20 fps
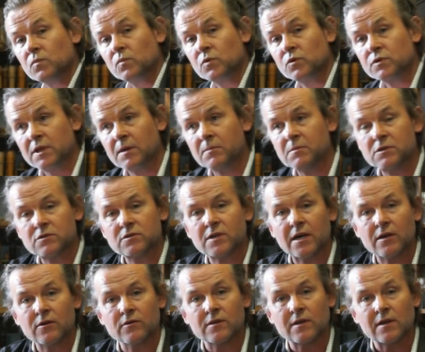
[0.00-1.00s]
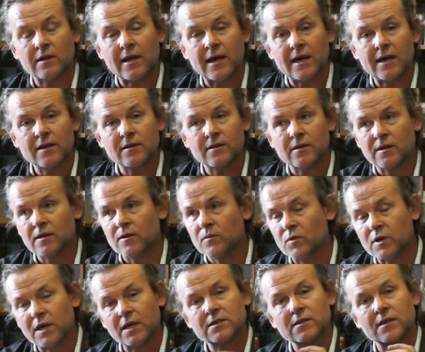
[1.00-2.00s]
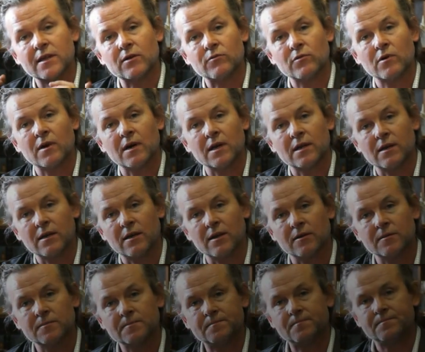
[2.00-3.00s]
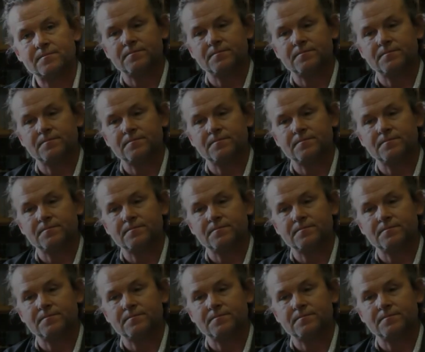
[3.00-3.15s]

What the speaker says: we'll demonstrate on the lathe, and we'll get to that right now.